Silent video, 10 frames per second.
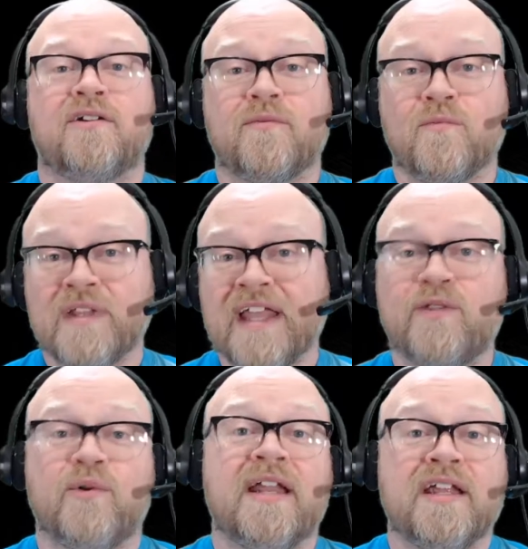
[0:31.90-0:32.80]
when they
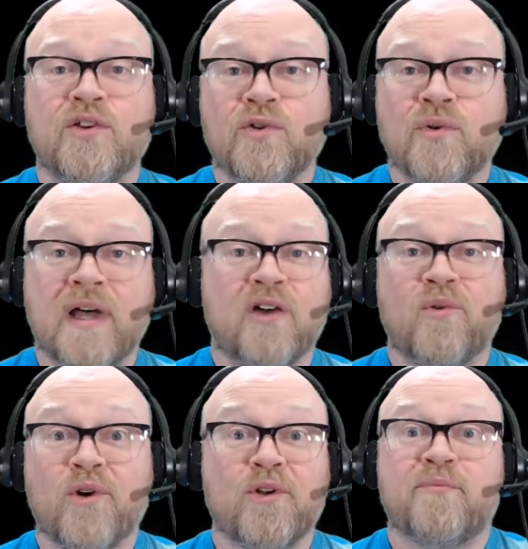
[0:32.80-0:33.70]
create a new Hello
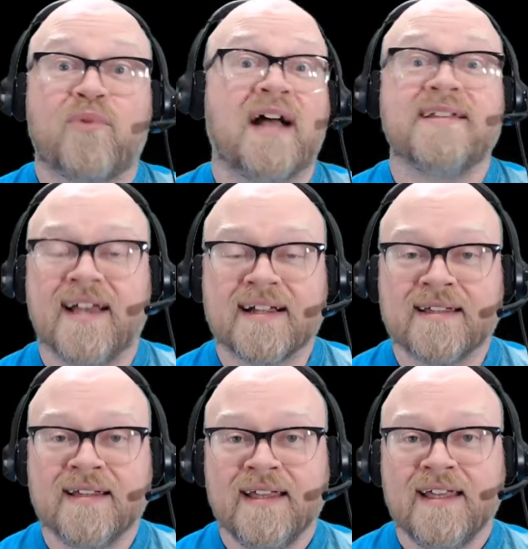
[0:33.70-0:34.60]
World project,